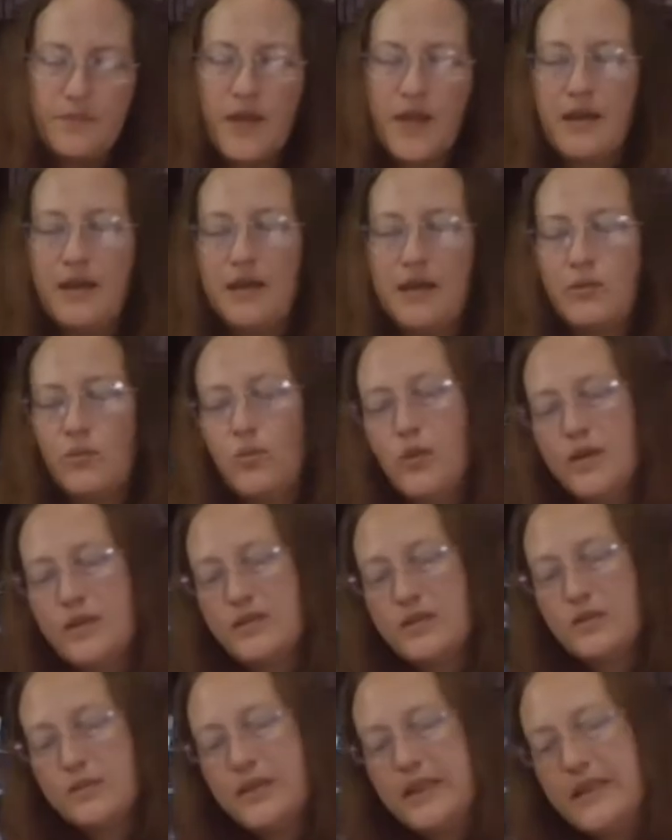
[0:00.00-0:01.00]
And
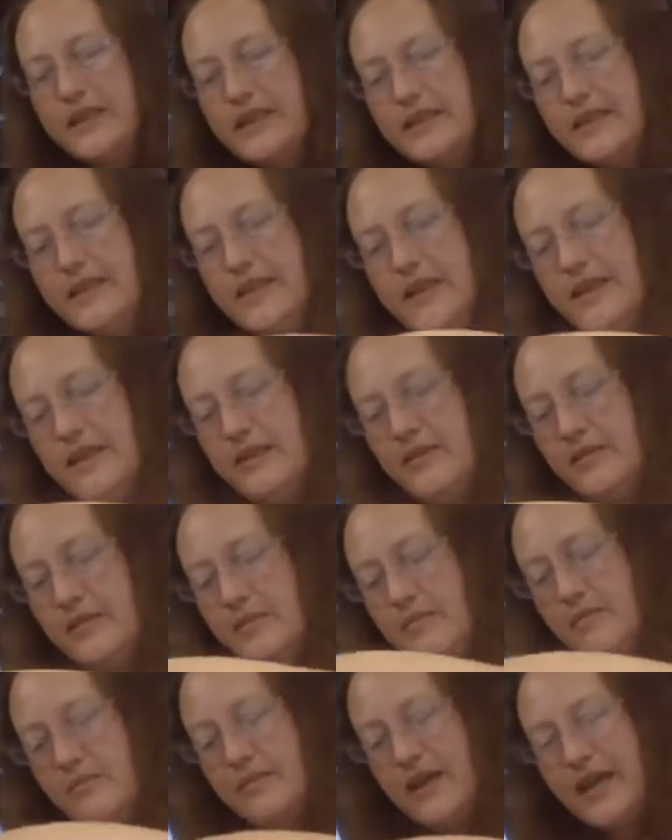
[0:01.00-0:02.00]
once we get
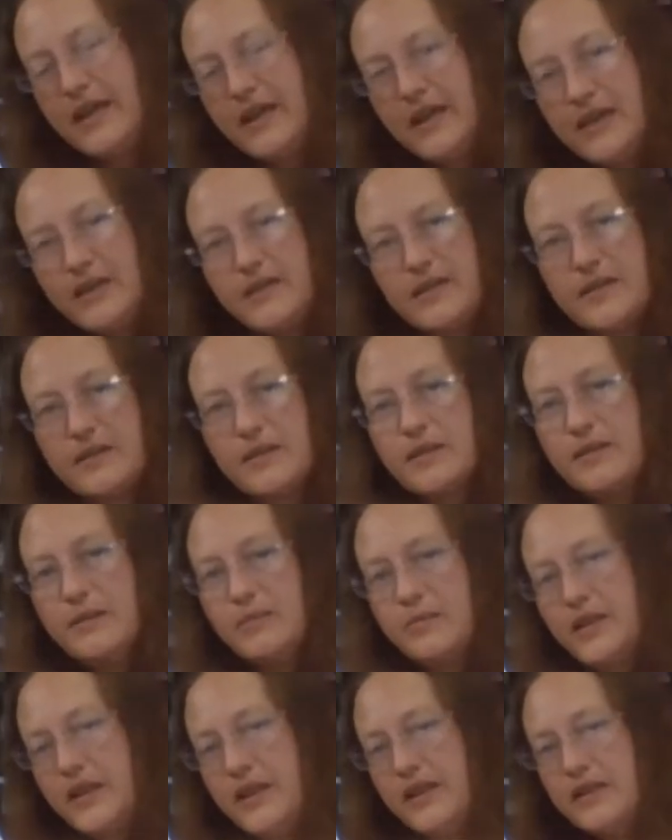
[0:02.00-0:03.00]
done making this a
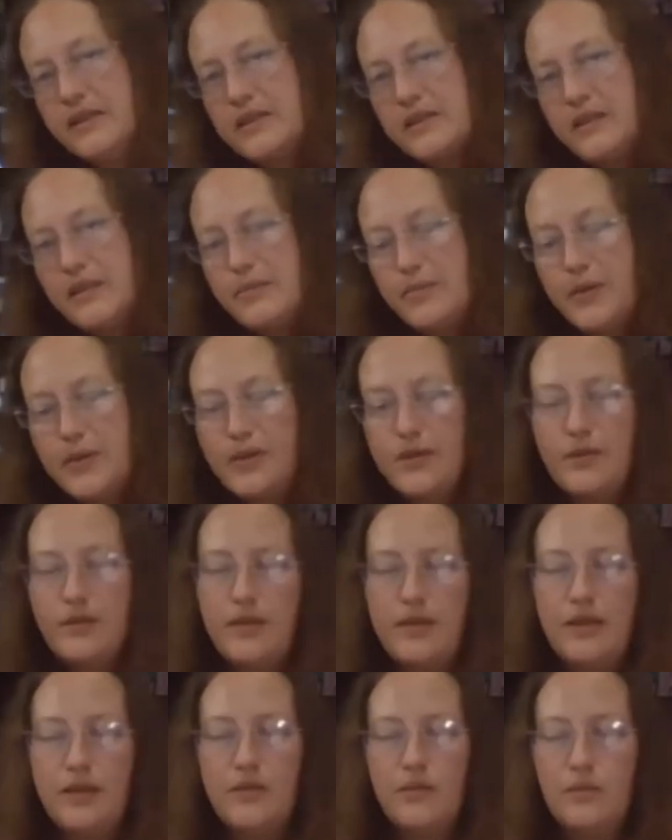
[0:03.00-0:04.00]
complete slipper,
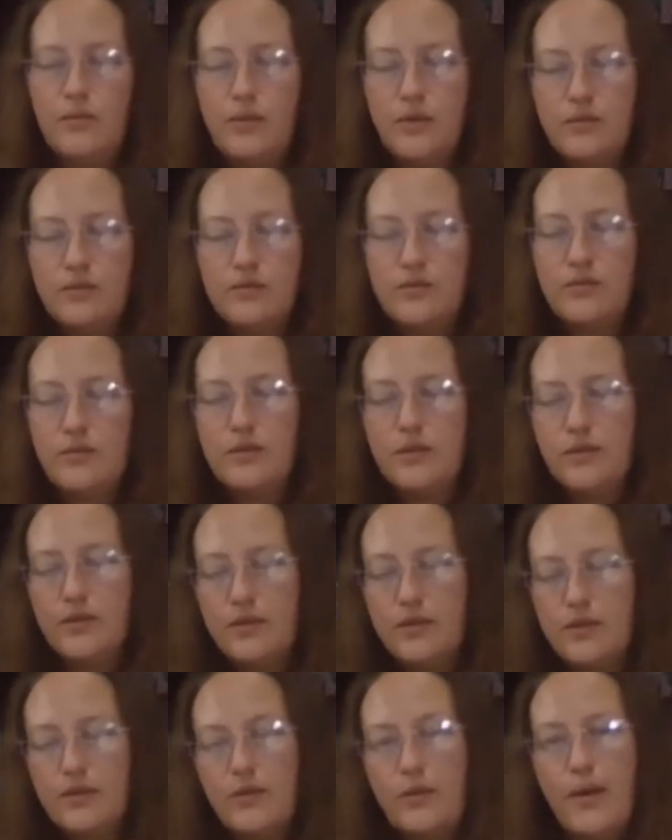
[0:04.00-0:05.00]
it won't
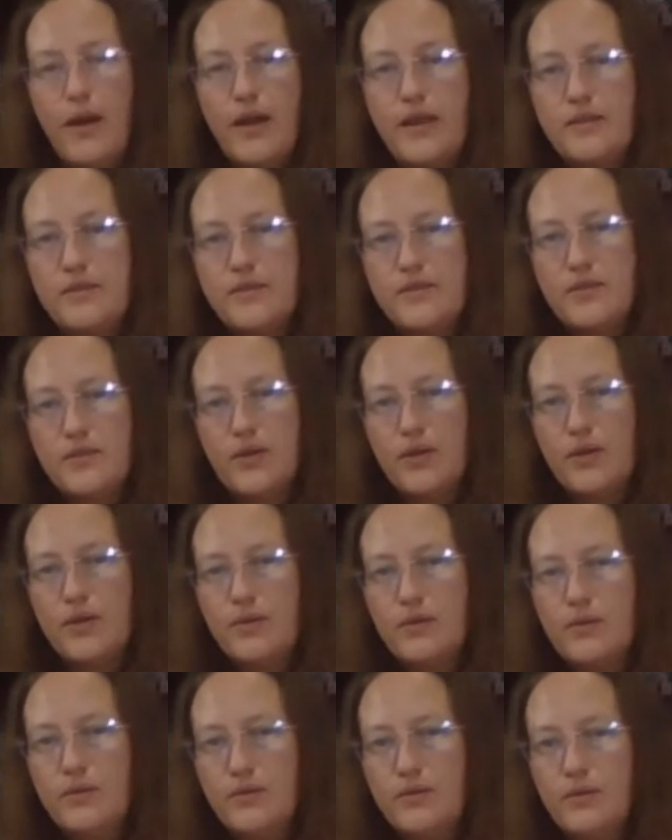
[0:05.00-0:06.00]
look quite
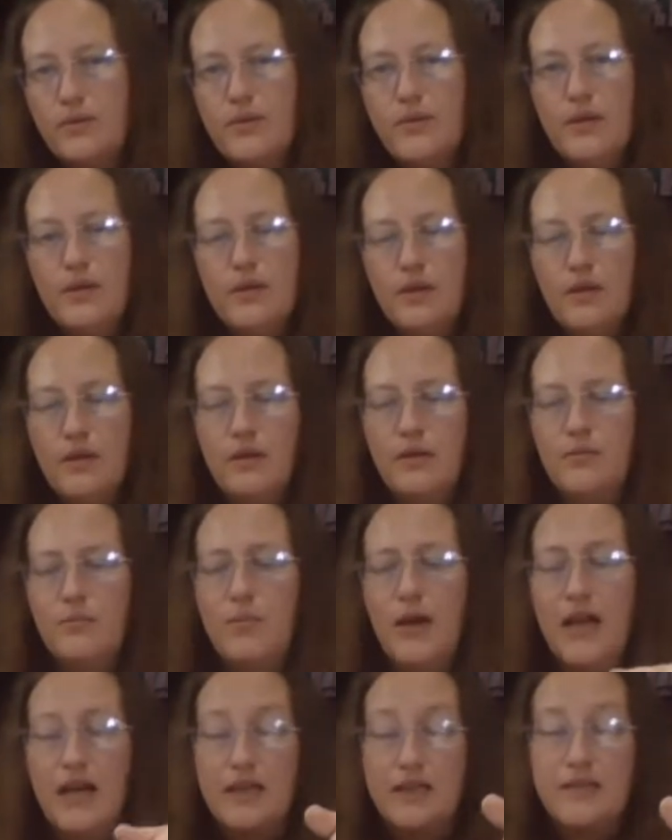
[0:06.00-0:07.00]
so
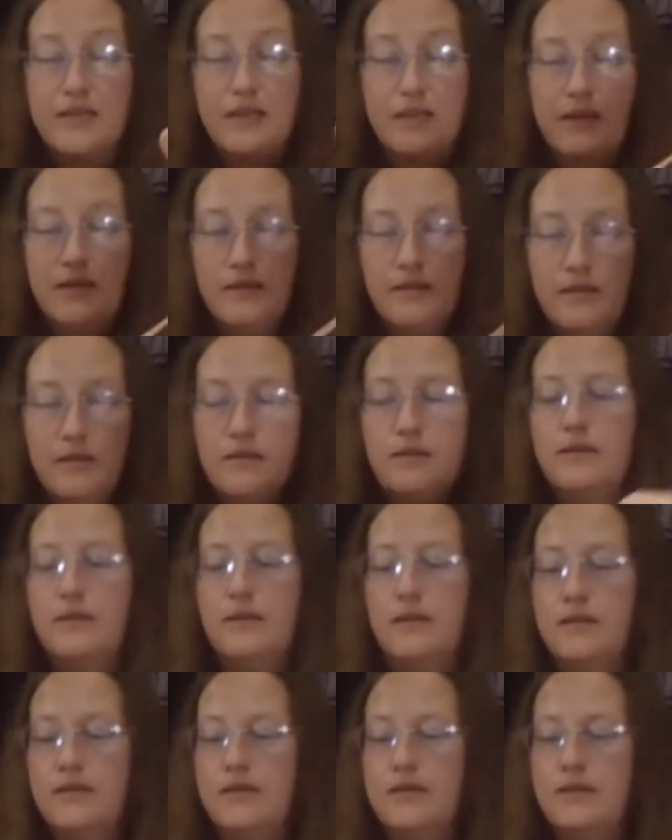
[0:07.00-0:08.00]
boxy
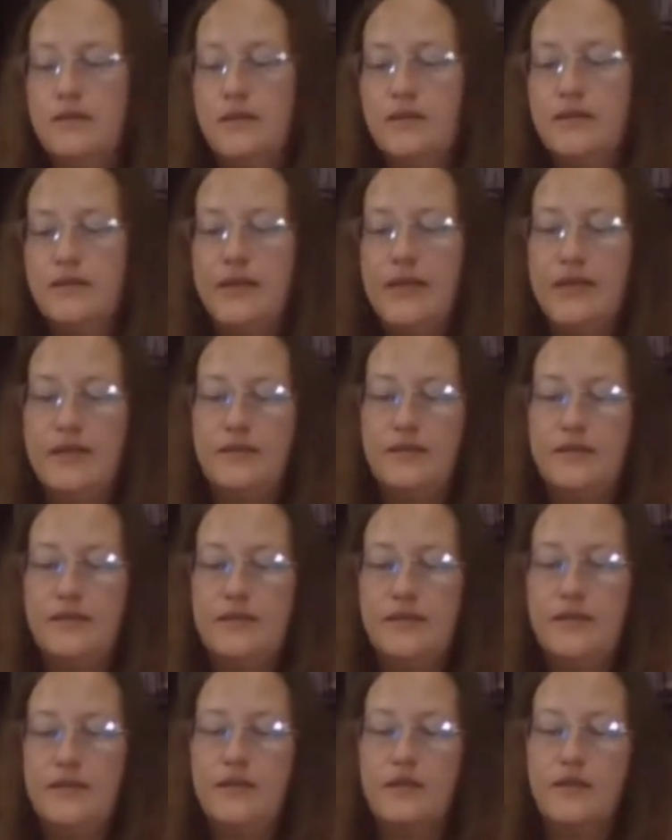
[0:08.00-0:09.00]
on that
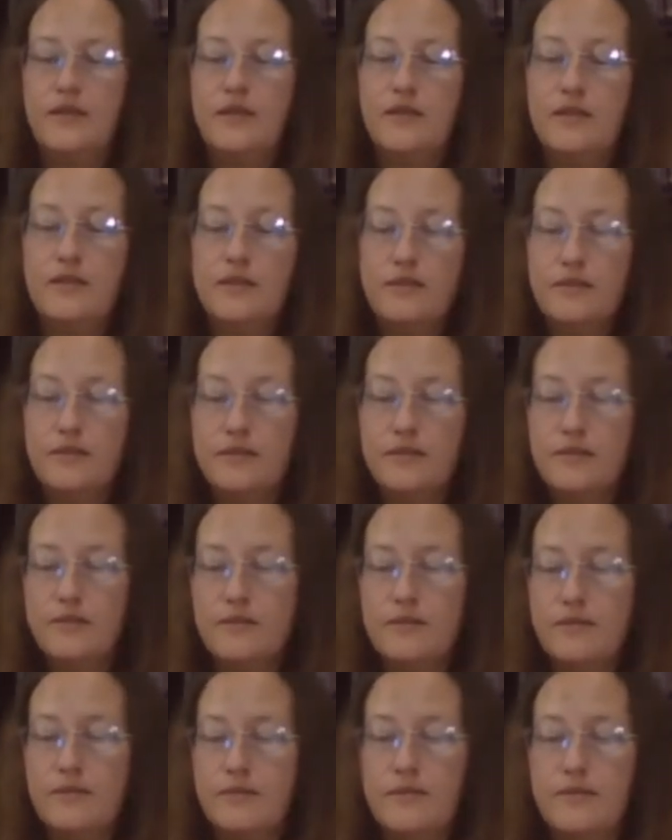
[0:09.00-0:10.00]
decrease.
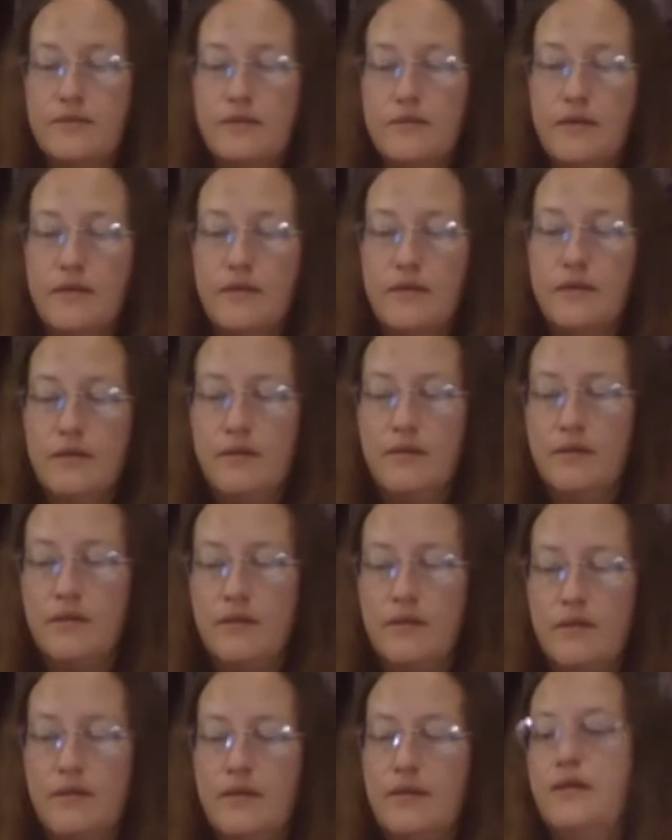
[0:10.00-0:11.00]

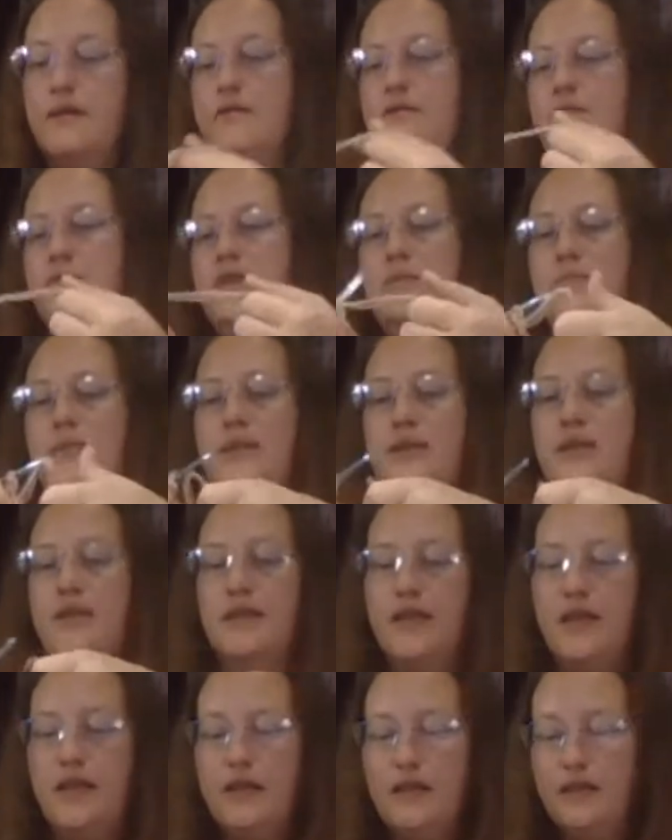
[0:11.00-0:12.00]
Alright, flipping it
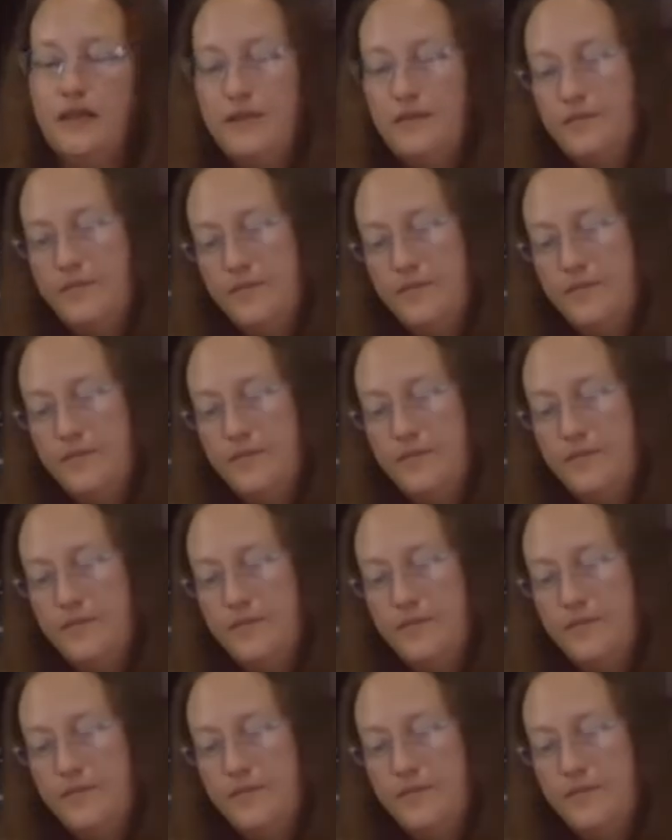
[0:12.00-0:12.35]
again.